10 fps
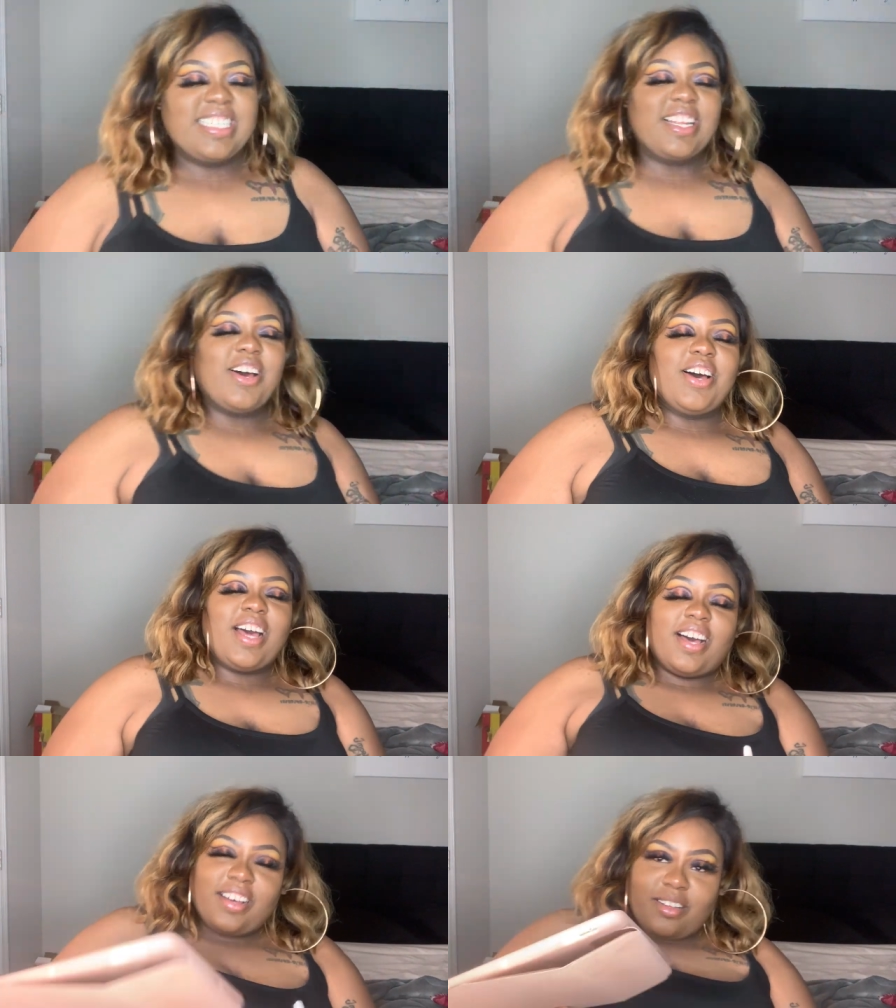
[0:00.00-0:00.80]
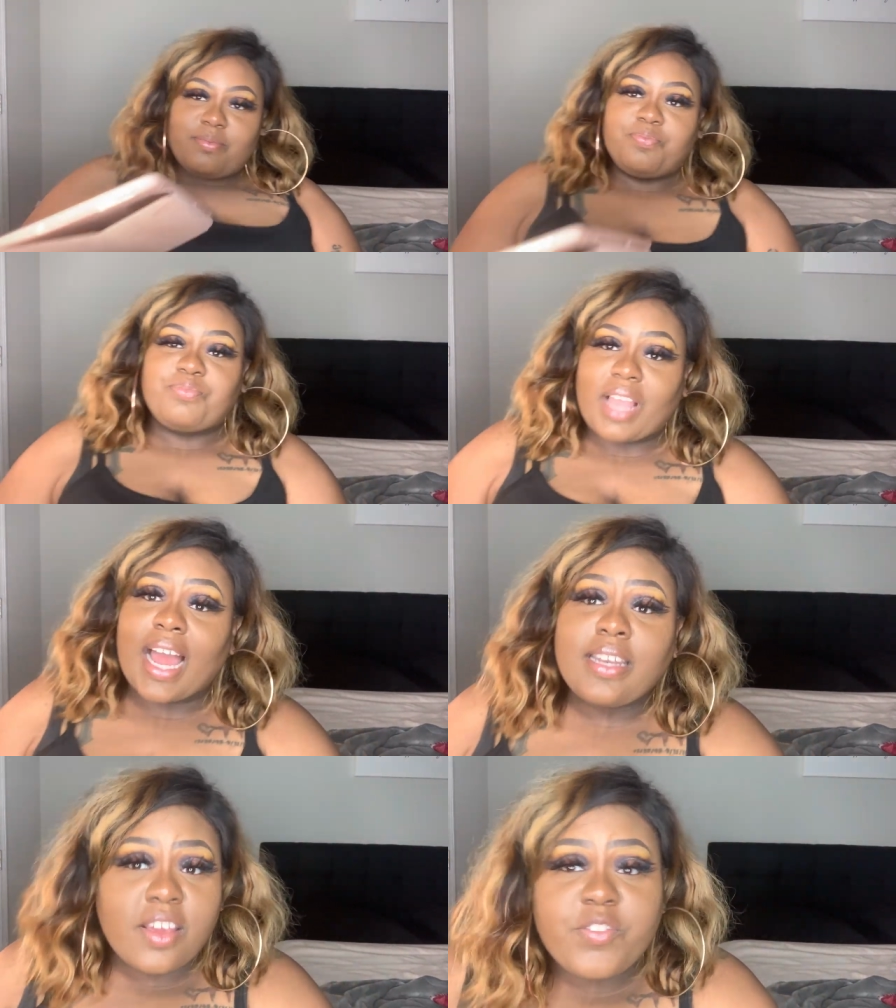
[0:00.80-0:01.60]
so um,
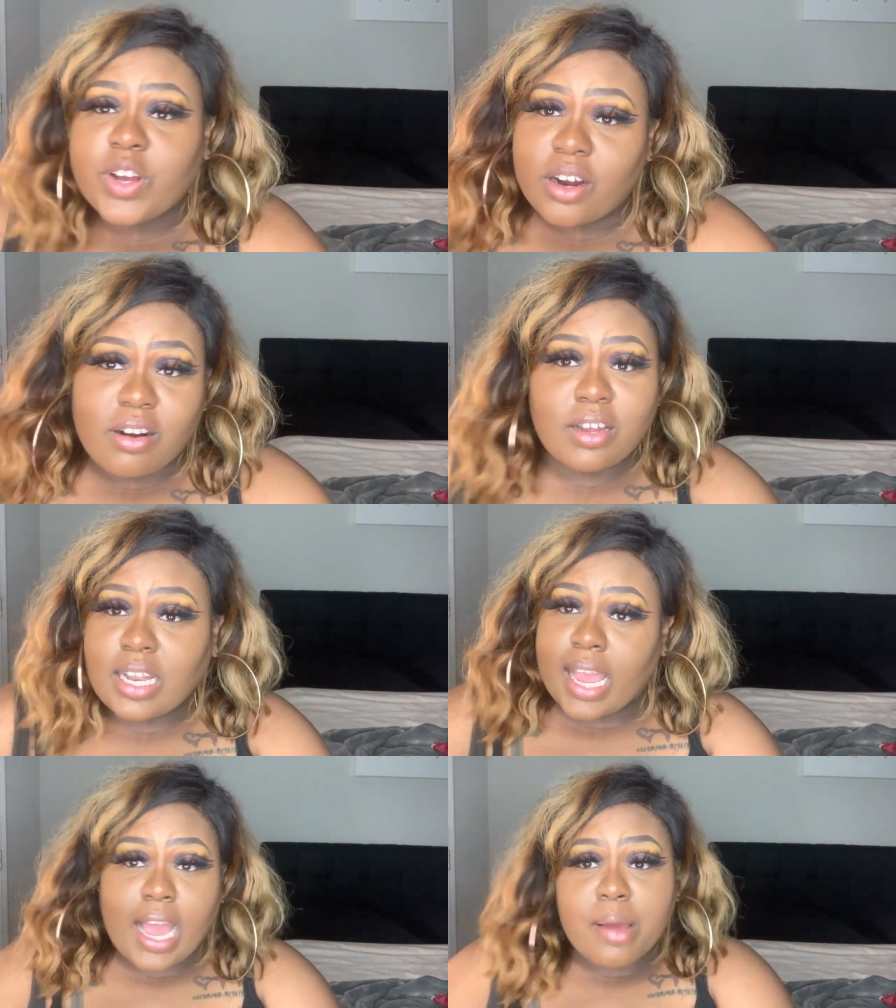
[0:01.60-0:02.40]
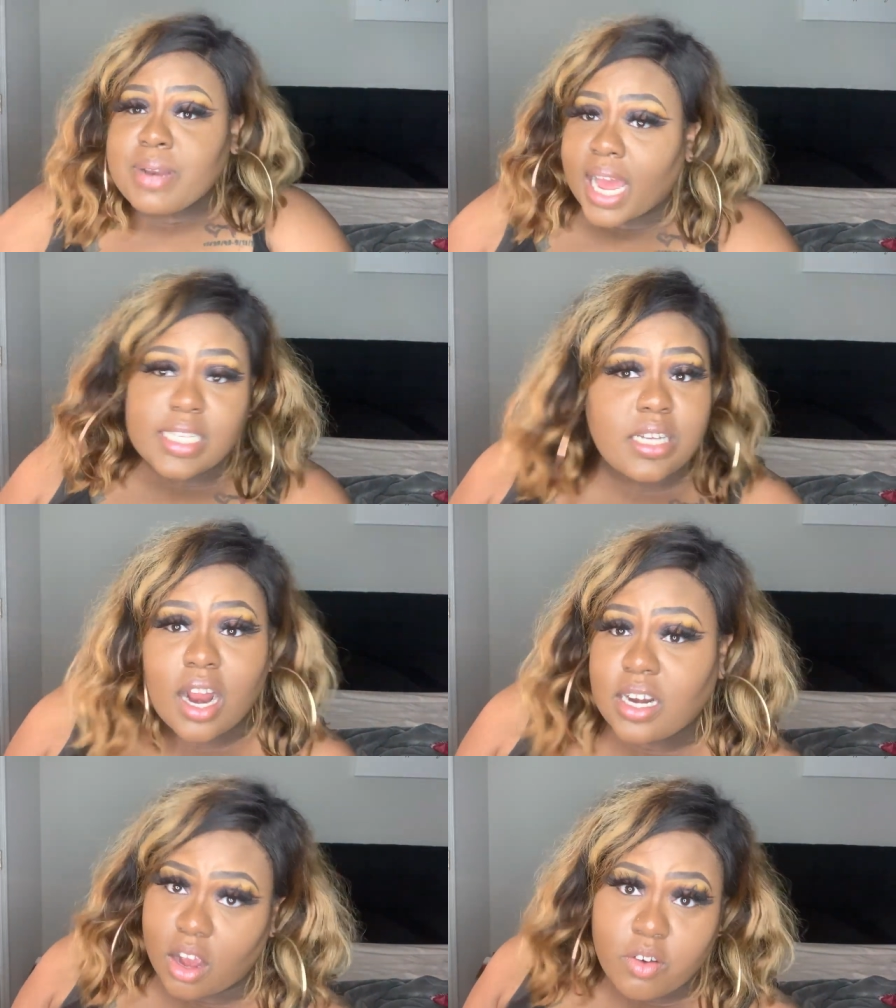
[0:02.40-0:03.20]
I did feel her. I'm like, I'm not
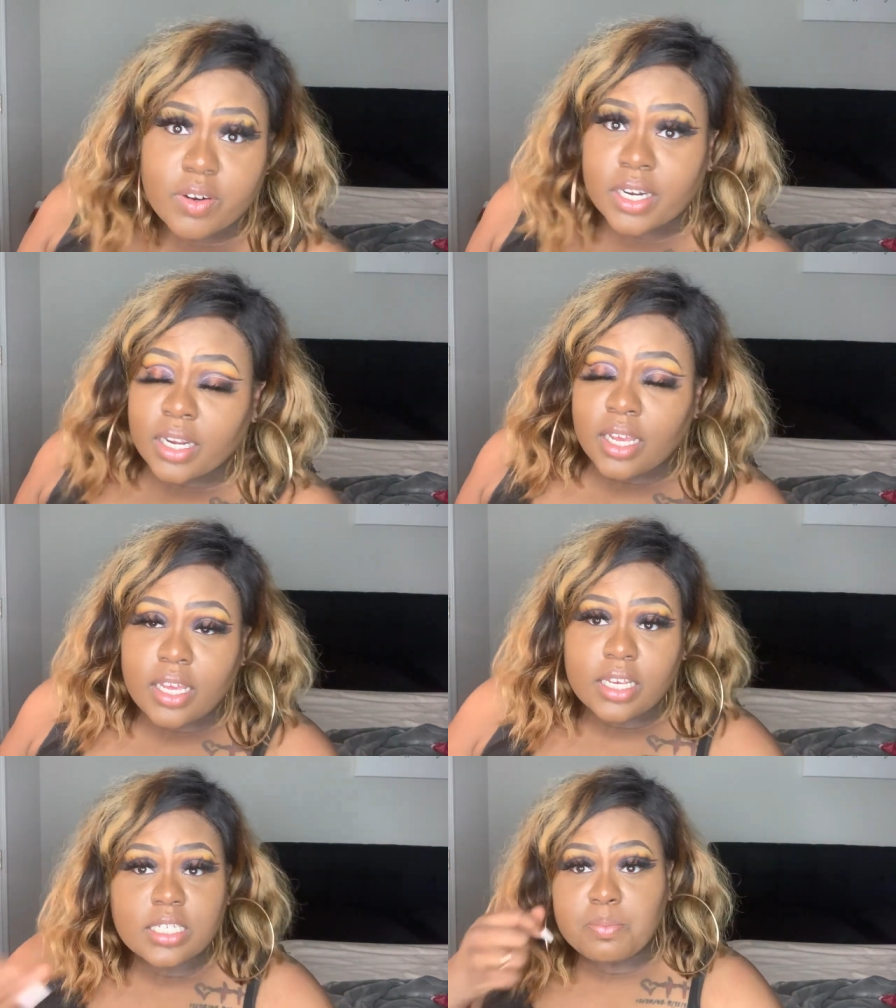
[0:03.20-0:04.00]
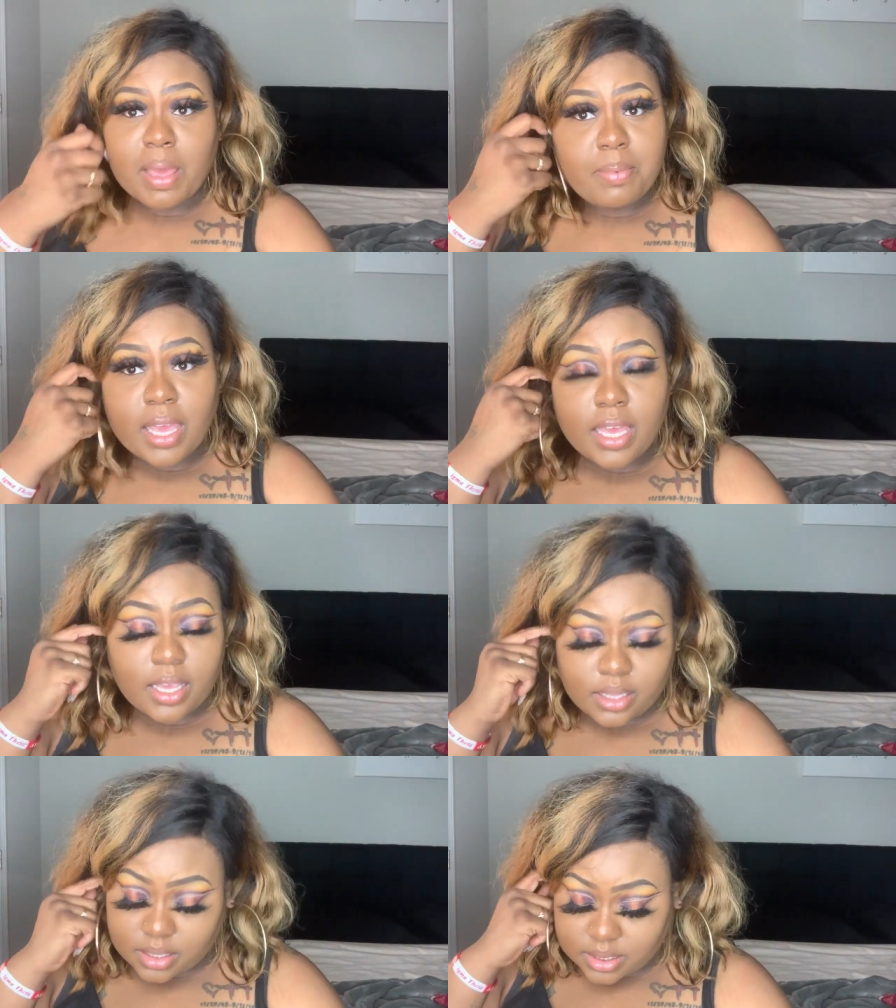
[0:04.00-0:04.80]
starting over, cause
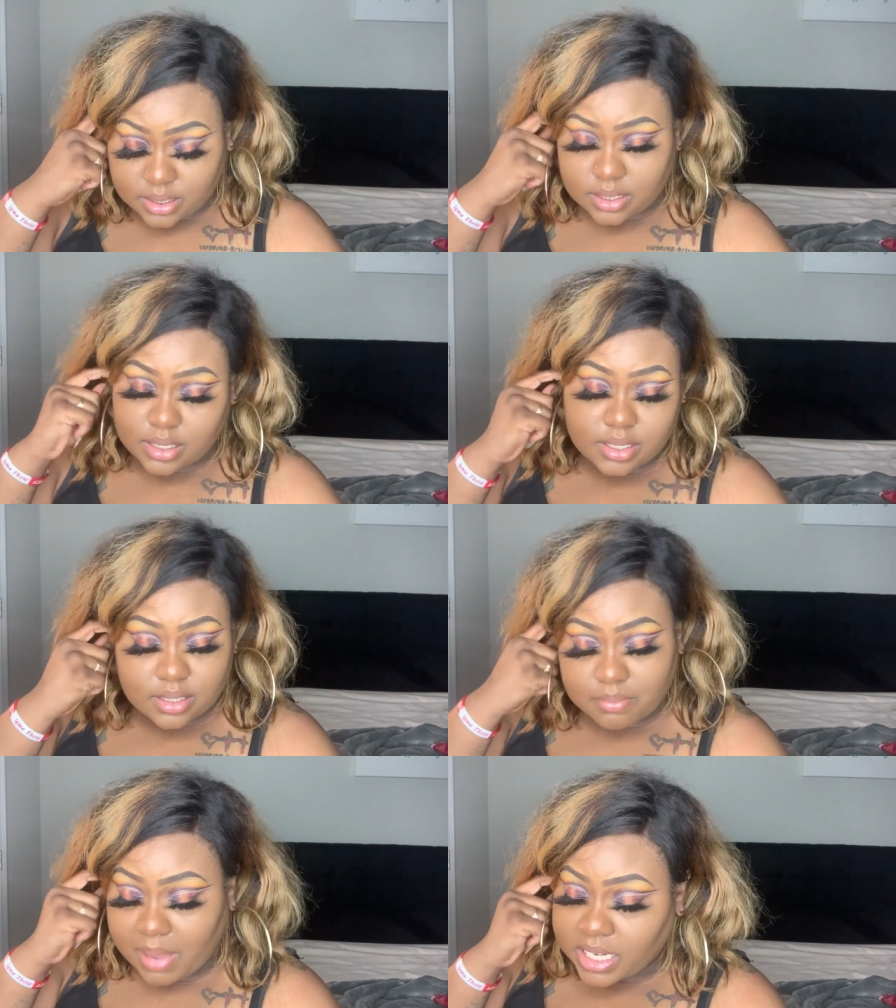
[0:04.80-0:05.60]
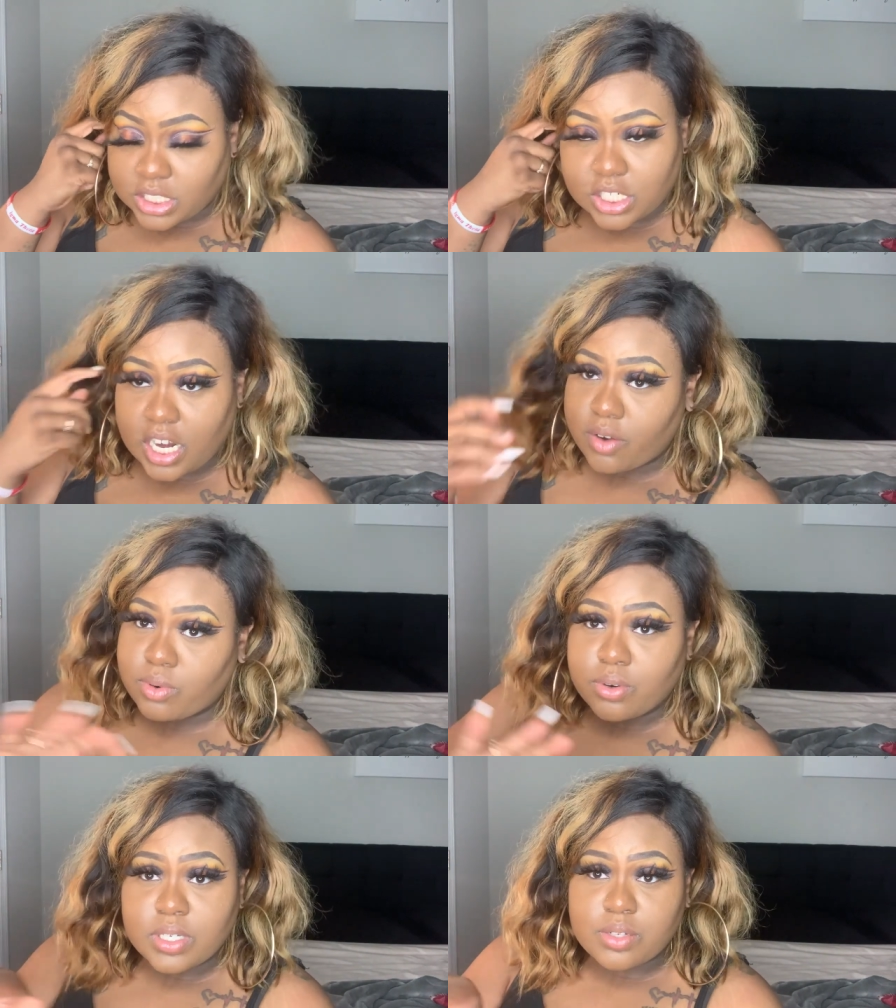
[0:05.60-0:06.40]
baby, making sure that
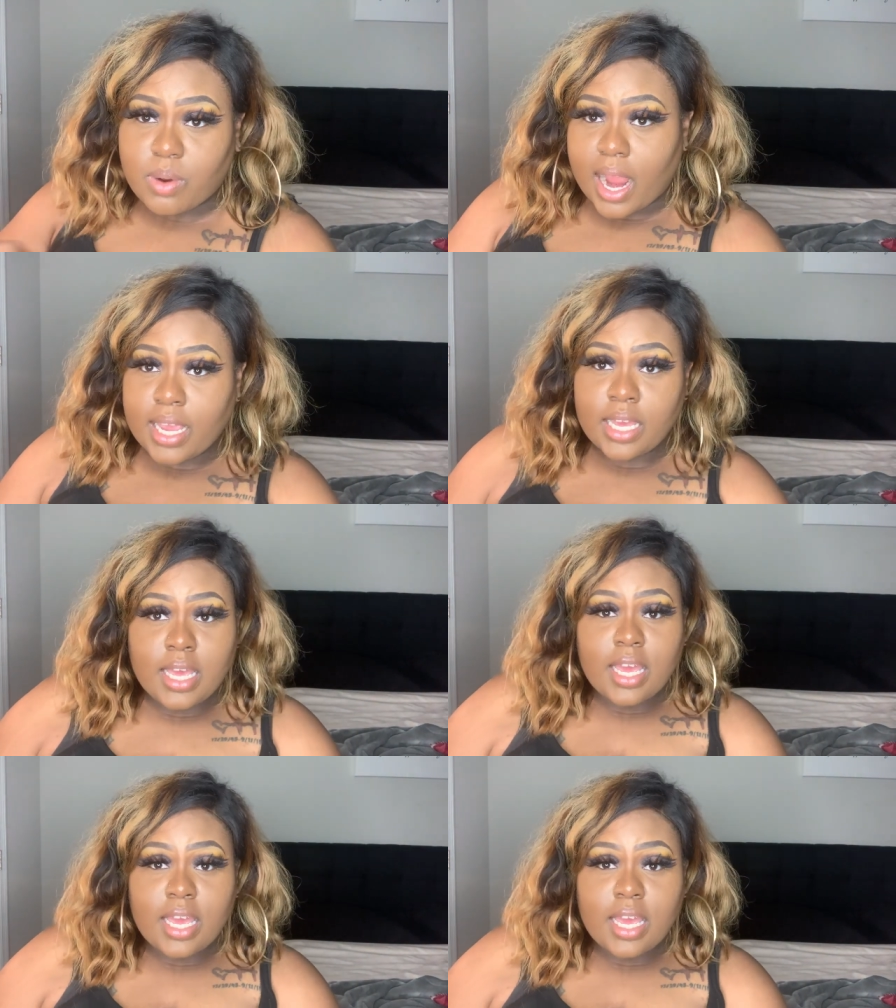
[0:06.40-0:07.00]
rule is right.